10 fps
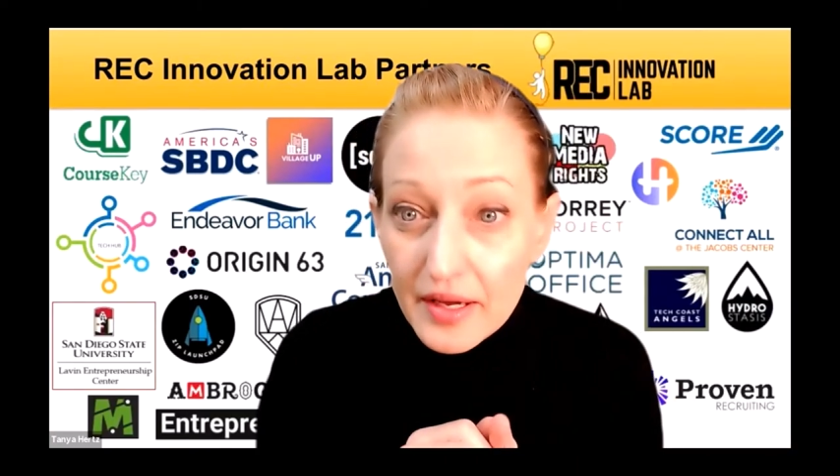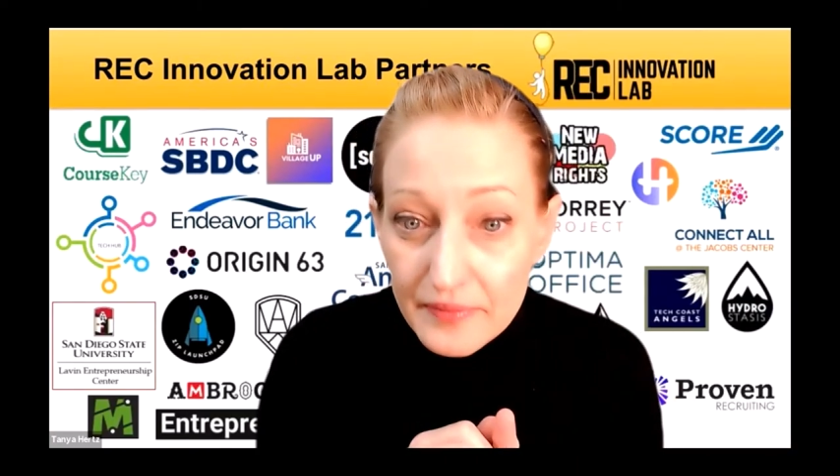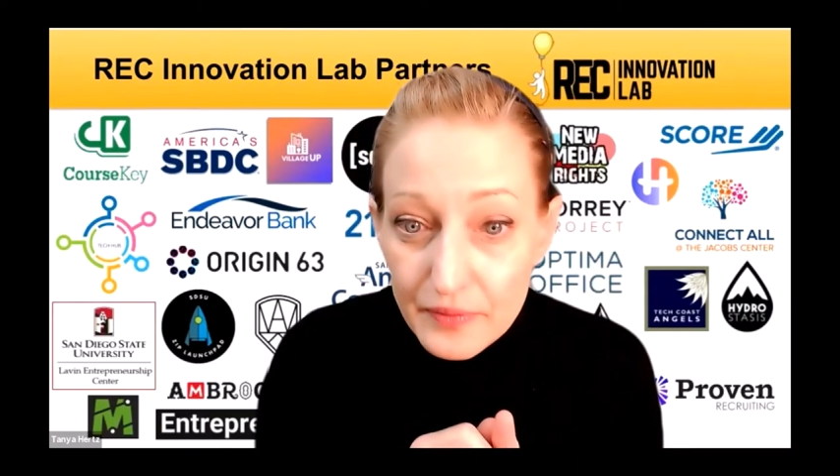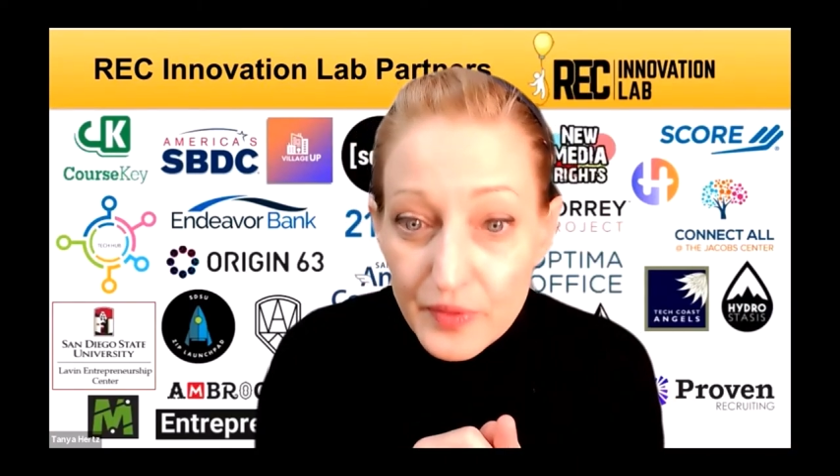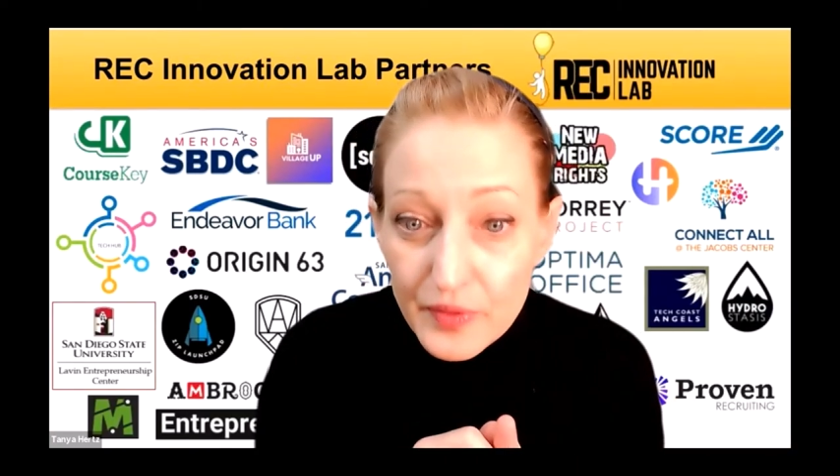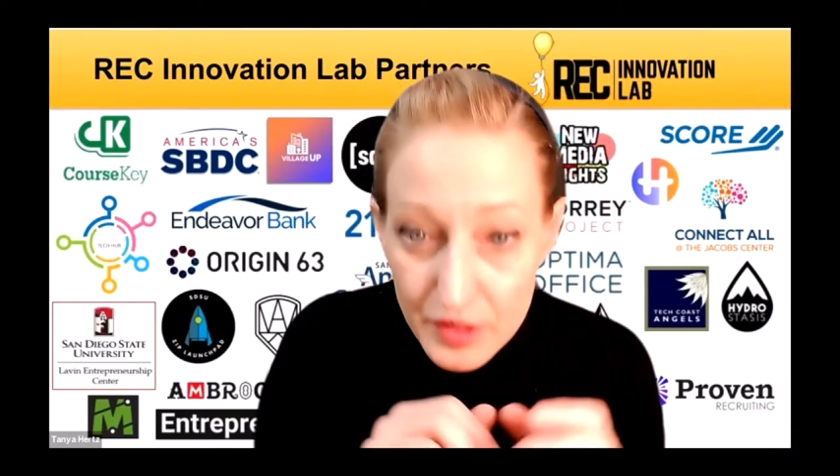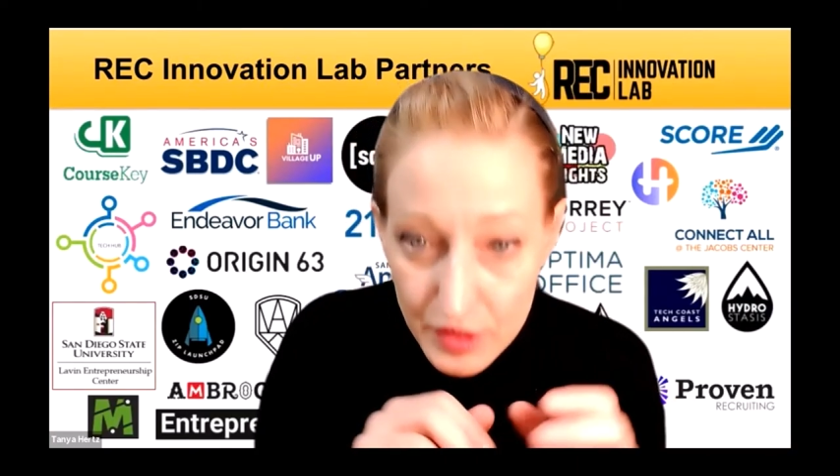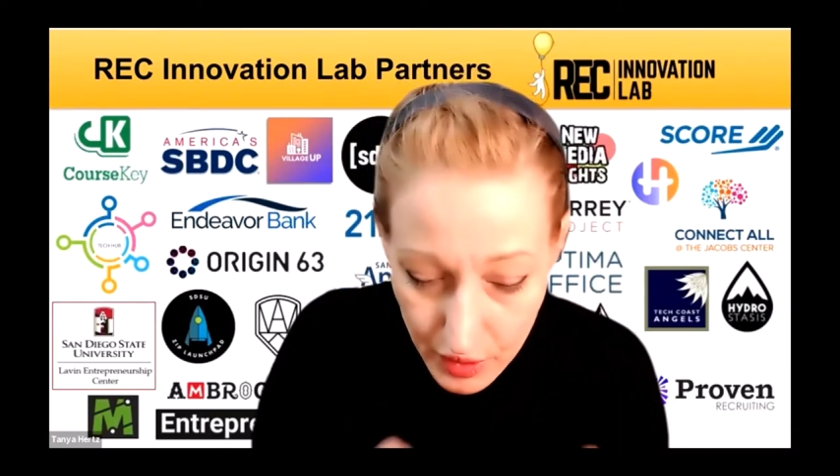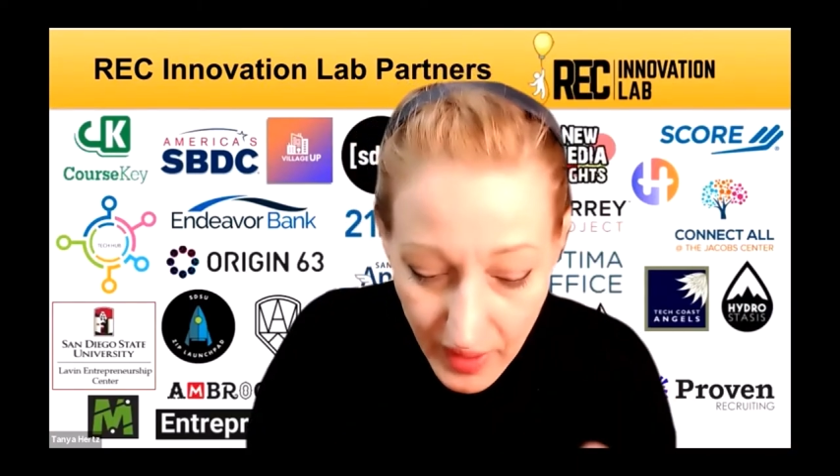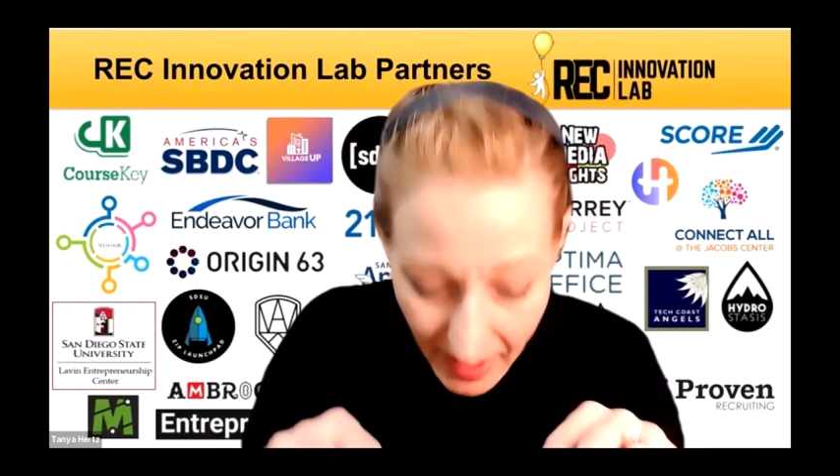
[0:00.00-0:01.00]
we
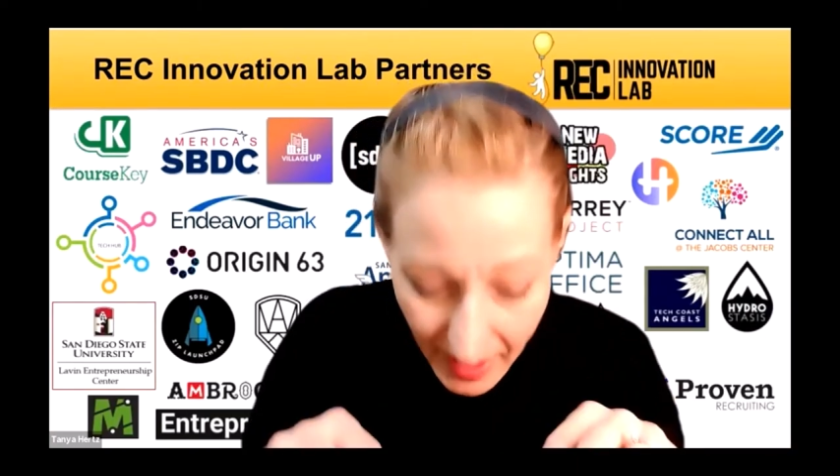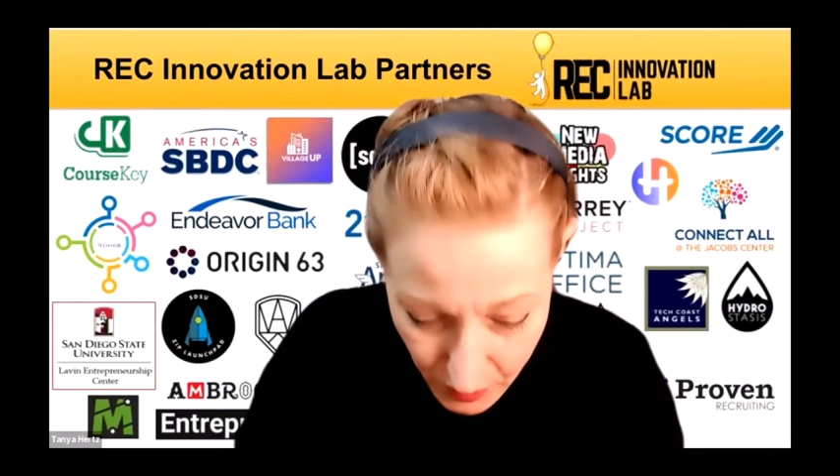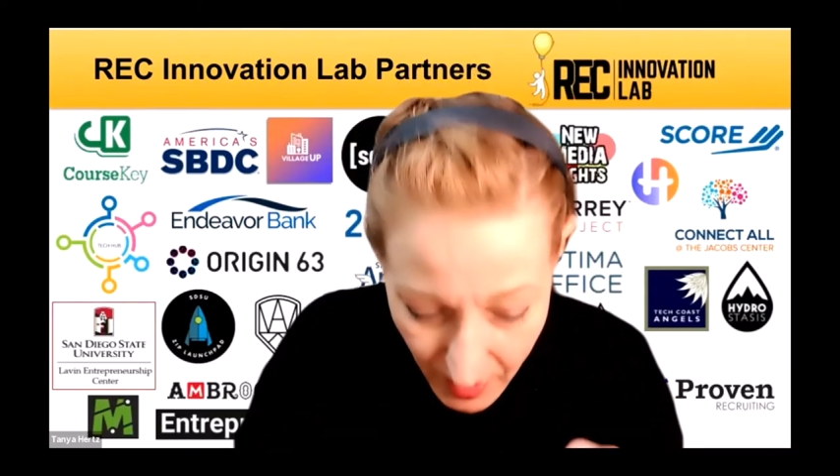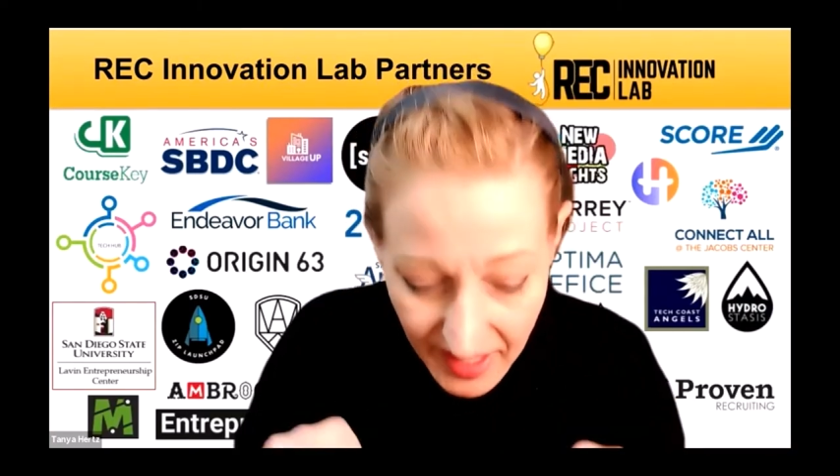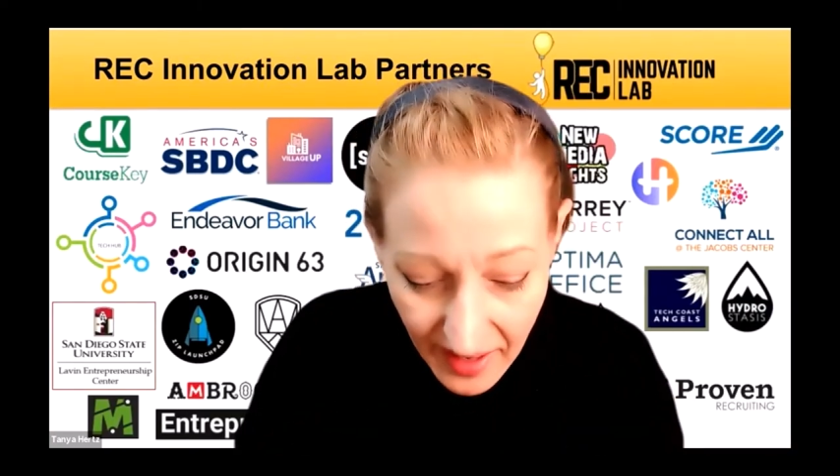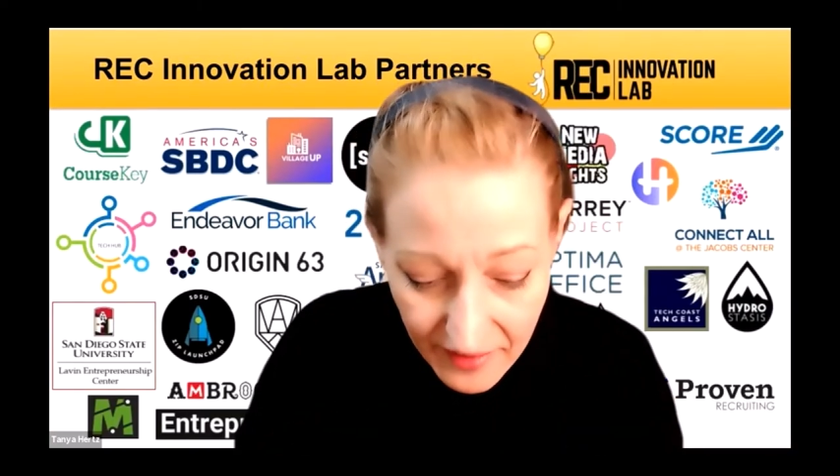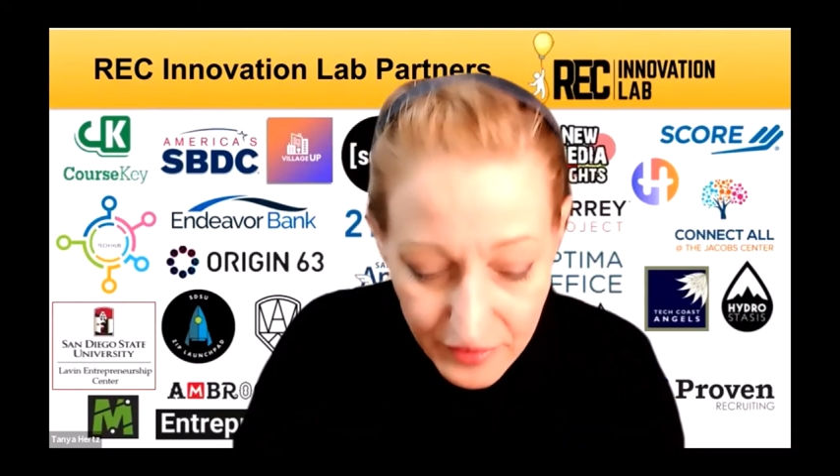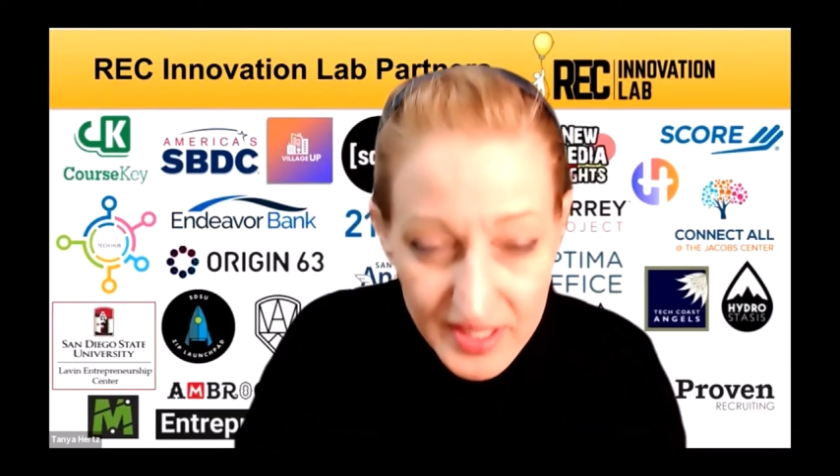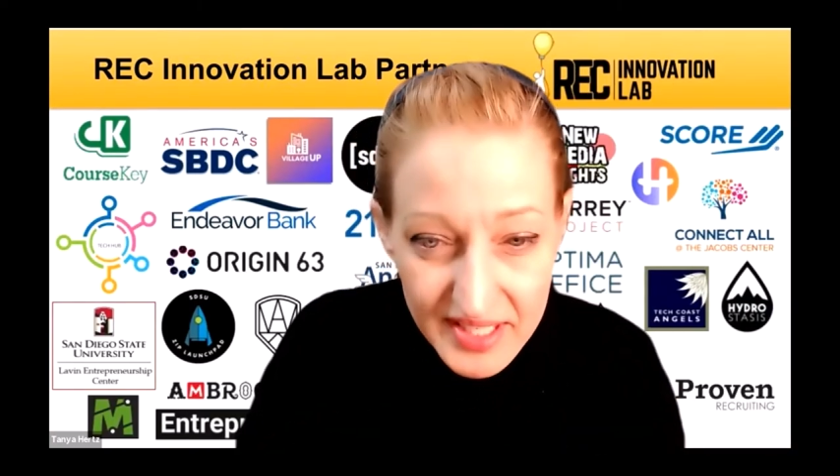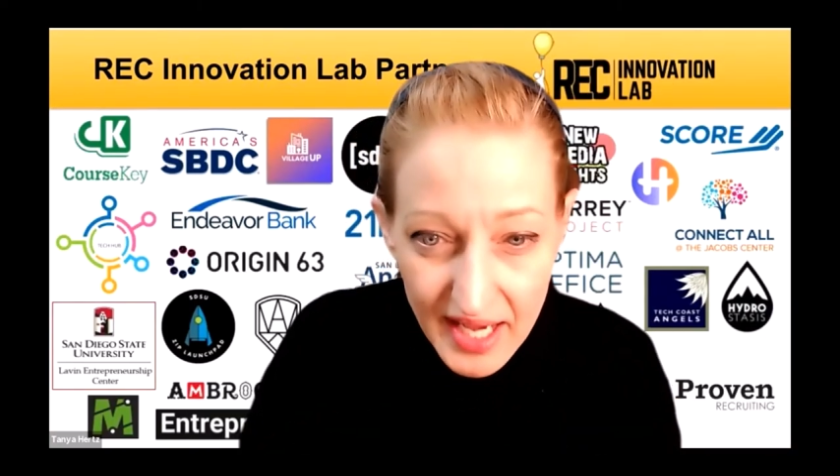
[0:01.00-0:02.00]
do at the R E C have free
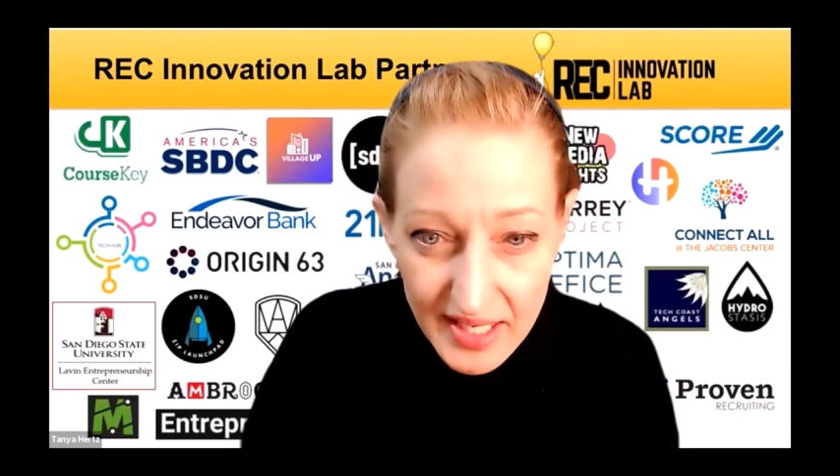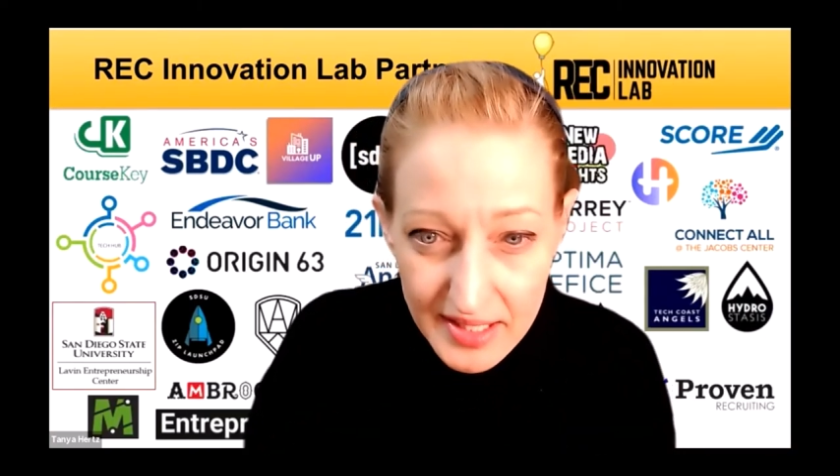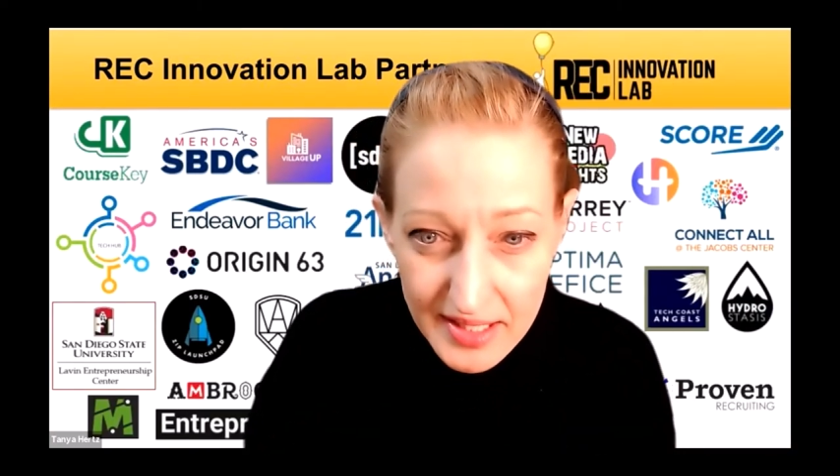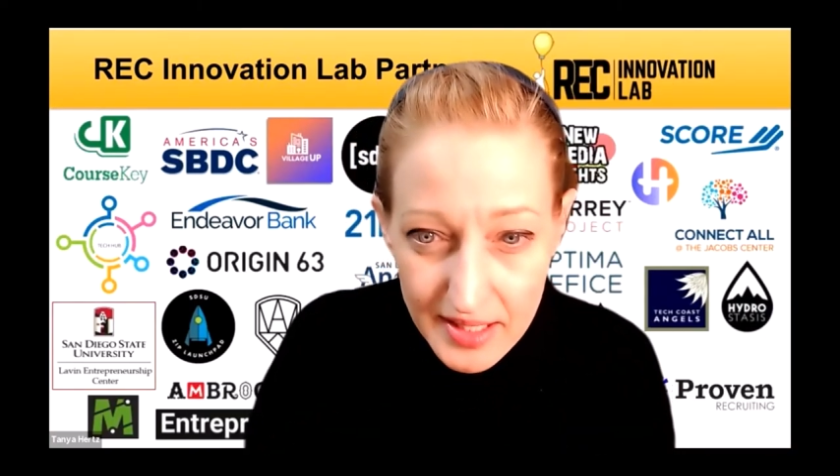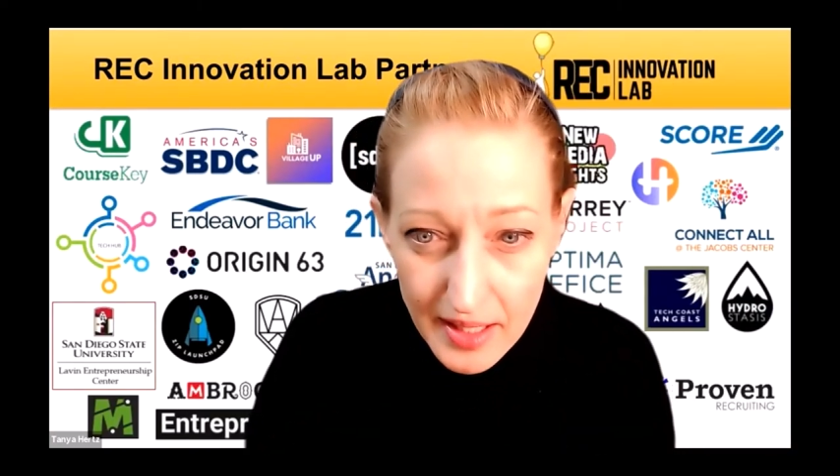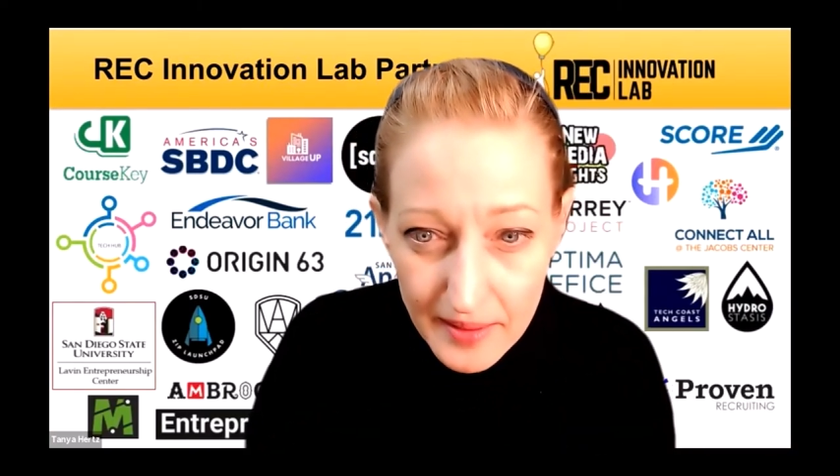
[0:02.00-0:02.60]
tax uh,